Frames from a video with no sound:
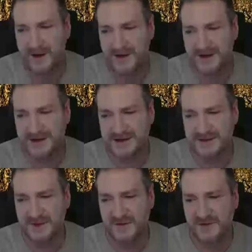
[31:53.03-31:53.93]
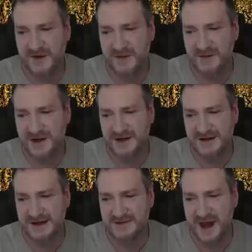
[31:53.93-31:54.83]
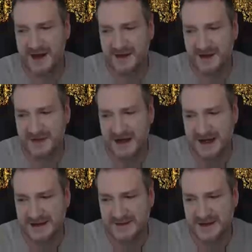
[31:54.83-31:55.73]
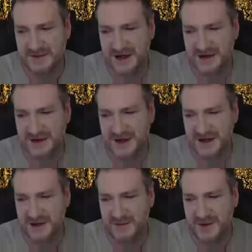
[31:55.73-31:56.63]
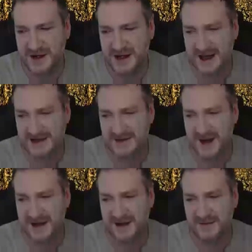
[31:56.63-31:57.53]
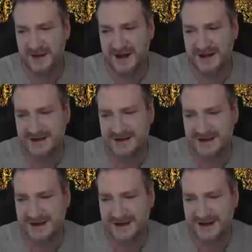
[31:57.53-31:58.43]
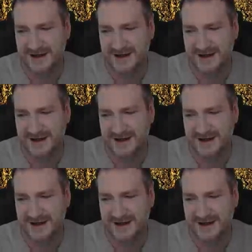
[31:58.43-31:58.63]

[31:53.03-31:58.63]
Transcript: Uh, Nerfberry Barbecue says, man, I'd love to get some SpeedTree and then put in custom alien plants.